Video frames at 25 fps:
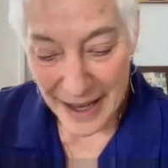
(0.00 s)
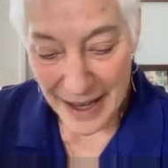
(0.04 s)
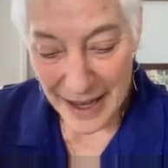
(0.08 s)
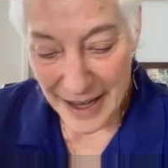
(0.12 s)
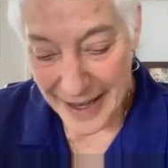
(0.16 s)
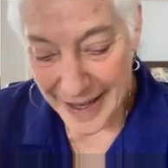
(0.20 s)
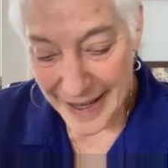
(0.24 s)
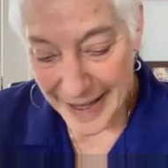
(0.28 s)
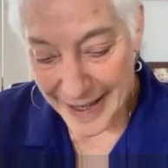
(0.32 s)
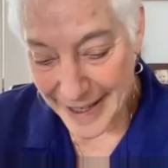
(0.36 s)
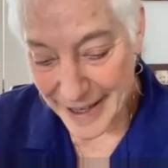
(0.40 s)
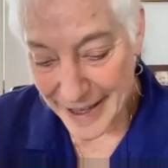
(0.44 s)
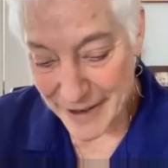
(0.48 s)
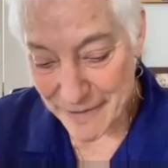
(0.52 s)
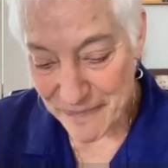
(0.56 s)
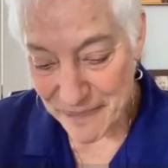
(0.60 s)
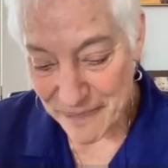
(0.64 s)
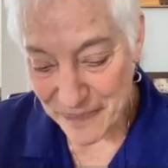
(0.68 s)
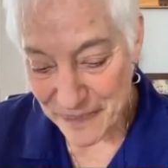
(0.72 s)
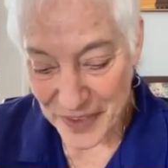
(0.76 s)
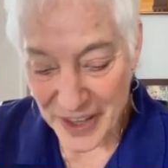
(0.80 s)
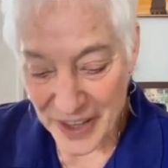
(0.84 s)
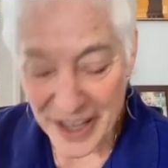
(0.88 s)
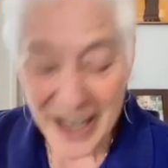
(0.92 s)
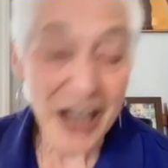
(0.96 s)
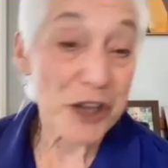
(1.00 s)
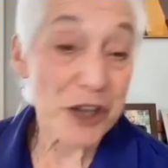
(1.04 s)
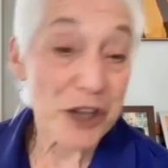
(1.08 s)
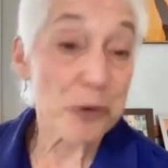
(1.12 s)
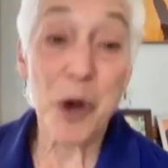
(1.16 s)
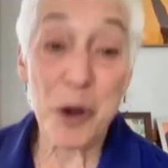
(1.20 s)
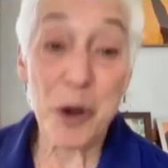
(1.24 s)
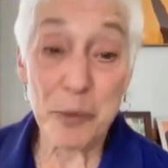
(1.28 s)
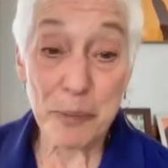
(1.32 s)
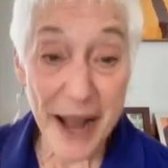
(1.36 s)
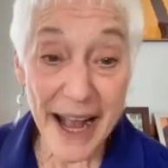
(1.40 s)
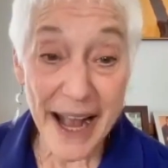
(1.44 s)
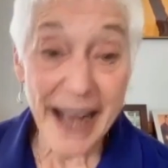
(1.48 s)
You got to
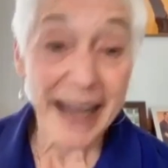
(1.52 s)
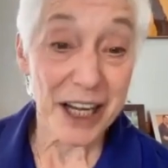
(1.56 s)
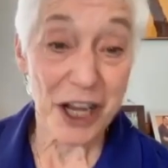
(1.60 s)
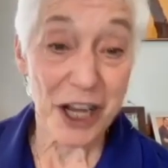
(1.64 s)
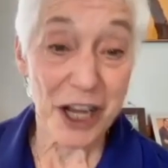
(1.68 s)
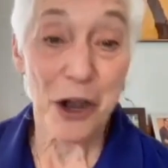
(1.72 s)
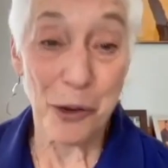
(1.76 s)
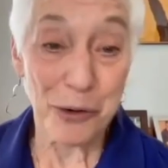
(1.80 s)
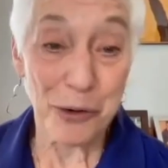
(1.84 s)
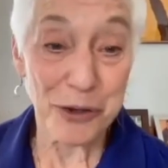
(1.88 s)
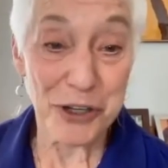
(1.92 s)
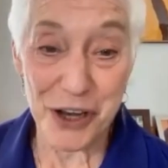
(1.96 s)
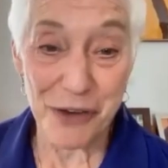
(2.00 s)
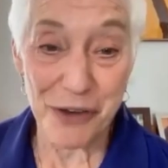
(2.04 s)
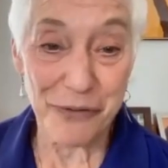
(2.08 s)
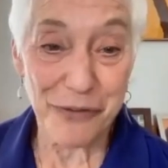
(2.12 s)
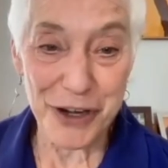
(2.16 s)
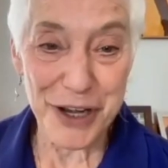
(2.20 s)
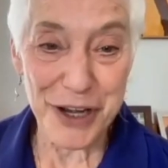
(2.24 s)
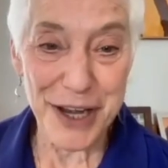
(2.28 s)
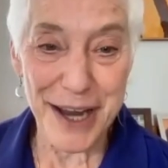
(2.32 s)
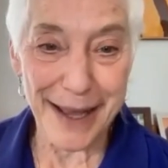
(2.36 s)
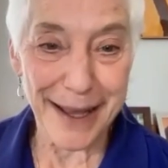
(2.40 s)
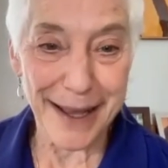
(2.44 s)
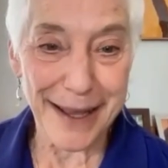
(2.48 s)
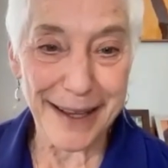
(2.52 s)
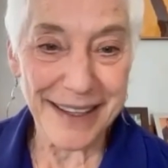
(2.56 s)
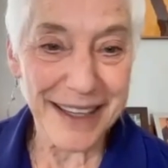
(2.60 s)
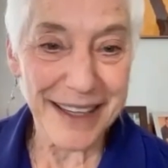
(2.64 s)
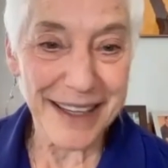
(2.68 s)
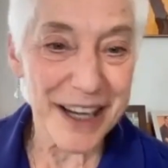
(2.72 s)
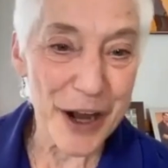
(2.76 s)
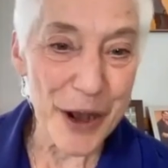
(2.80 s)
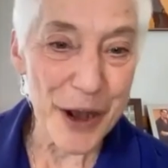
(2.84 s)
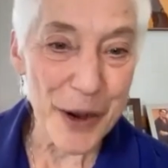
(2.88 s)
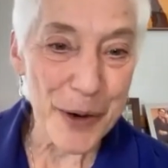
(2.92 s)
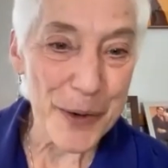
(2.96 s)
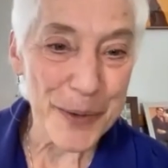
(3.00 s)
wear pantyhose every day, you
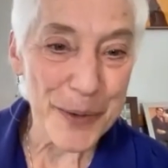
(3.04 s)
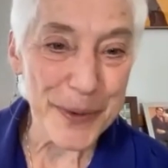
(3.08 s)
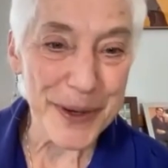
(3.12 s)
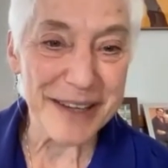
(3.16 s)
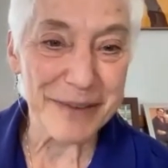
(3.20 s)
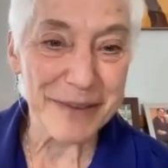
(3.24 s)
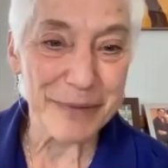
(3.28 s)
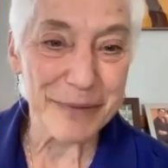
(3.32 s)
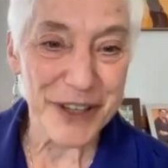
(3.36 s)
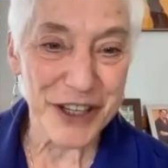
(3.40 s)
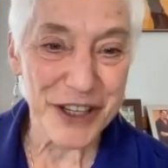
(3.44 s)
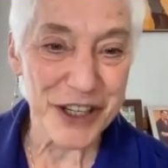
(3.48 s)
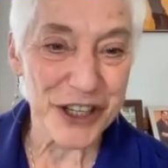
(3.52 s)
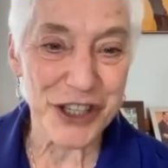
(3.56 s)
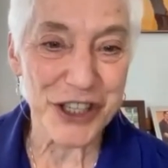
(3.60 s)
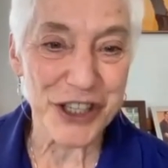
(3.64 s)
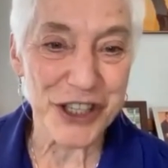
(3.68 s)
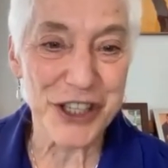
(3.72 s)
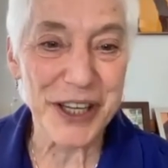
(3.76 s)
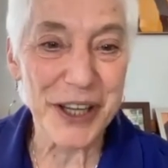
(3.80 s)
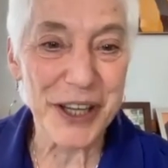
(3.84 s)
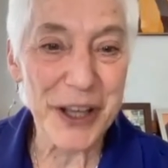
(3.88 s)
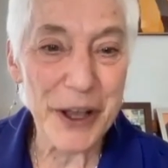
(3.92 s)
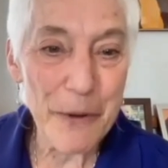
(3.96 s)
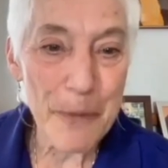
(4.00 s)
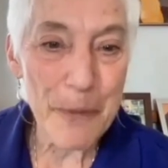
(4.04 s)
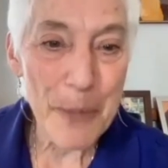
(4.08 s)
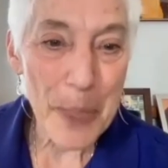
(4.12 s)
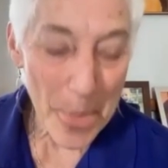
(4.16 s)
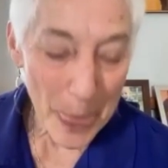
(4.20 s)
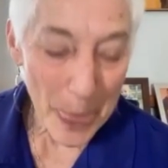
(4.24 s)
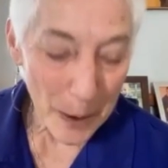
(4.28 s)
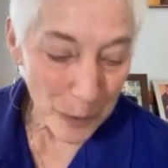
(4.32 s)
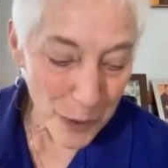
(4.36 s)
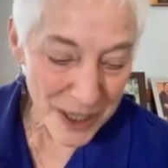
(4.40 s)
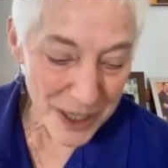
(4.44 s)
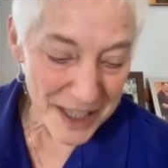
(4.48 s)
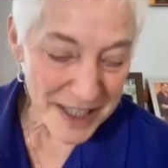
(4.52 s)
know, it just
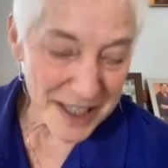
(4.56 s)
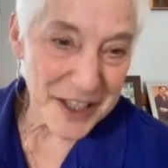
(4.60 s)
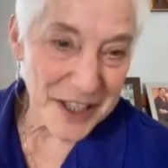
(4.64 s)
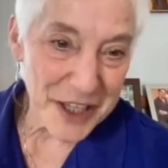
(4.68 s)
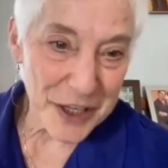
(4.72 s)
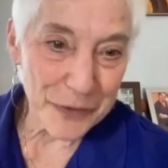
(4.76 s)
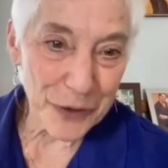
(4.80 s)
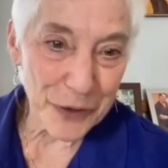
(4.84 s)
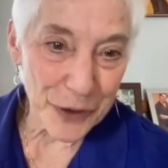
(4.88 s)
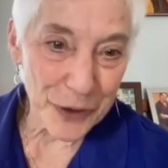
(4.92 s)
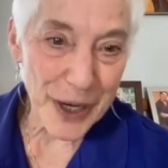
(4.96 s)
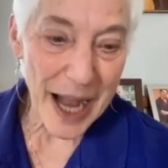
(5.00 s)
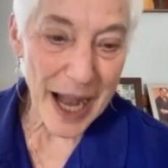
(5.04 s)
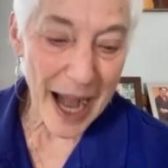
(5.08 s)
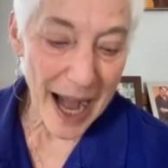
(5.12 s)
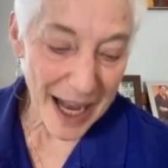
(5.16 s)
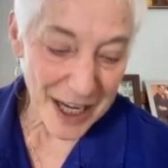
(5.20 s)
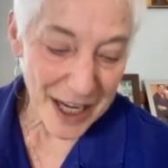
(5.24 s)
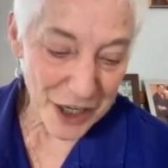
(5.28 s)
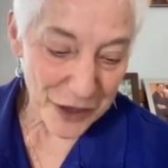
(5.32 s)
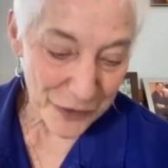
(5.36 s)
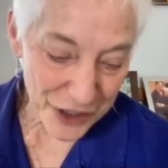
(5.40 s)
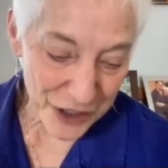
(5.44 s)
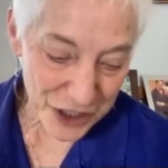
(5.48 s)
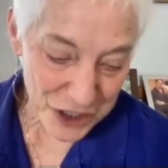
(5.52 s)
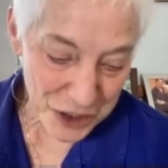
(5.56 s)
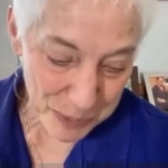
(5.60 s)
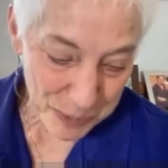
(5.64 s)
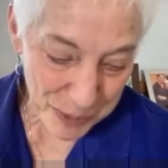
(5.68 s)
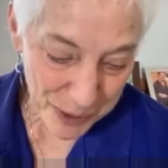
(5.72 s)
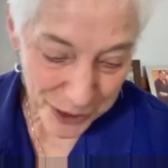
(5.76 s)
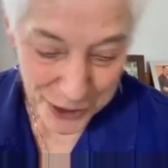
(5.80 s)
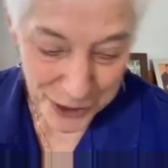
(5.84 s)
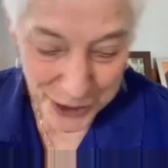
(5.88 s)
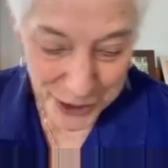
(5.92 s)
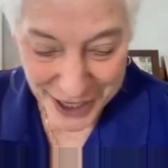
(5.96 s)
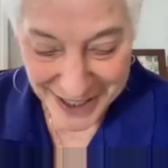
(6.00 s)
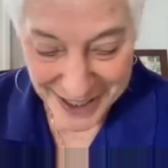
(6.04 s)
was a different kind of
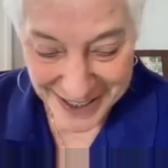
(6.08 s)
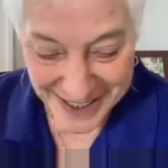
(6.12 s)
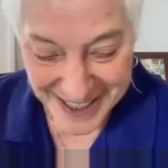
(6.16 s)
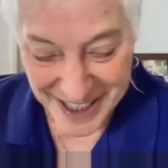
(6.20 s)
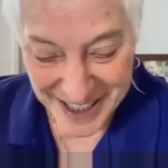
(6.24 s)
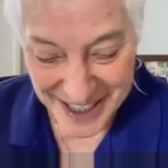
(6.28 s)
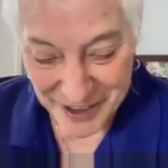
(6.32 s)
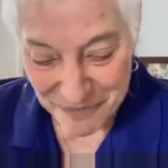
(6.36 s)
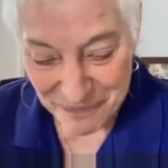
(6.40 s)
experience.